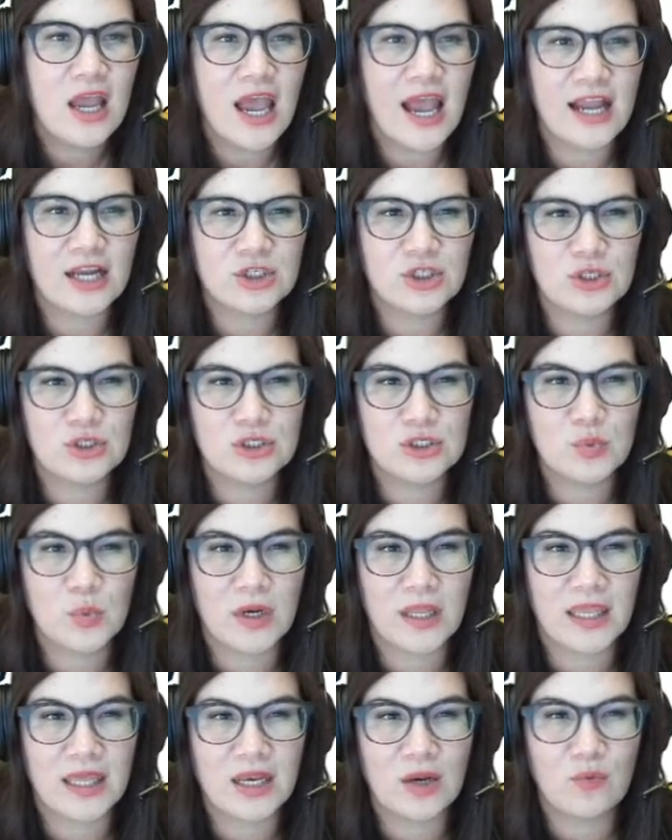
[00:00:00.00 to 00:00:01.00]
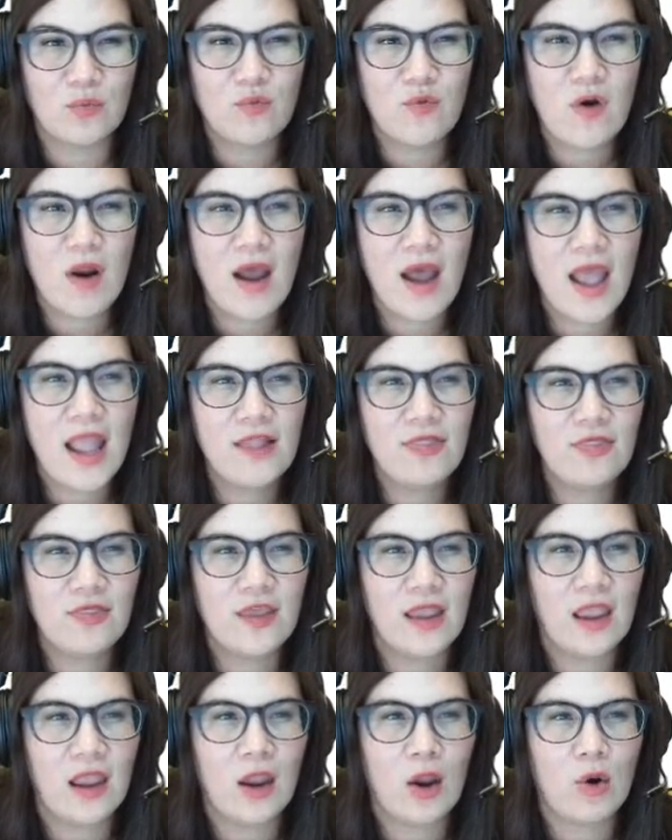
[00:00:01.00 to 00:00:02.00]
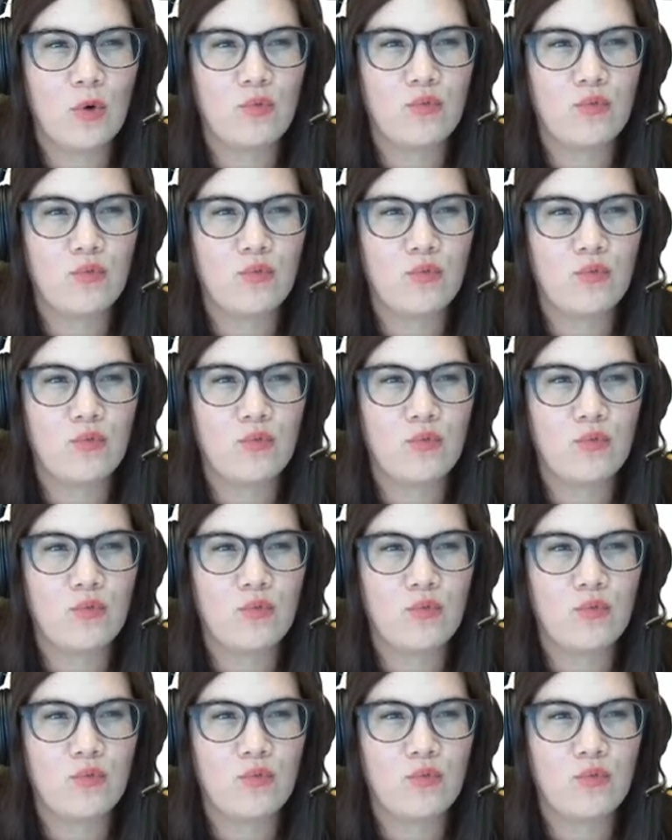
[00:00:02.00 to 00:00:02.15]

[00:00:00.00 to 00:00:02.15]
Actually, you just want to get it right there,